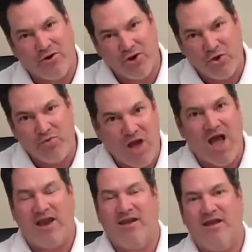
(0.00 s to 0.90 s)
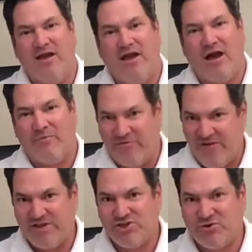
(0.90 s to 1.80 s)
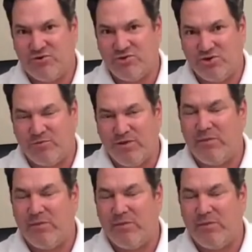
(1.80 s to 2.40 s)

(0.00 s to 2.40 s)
are you not a professional touring player?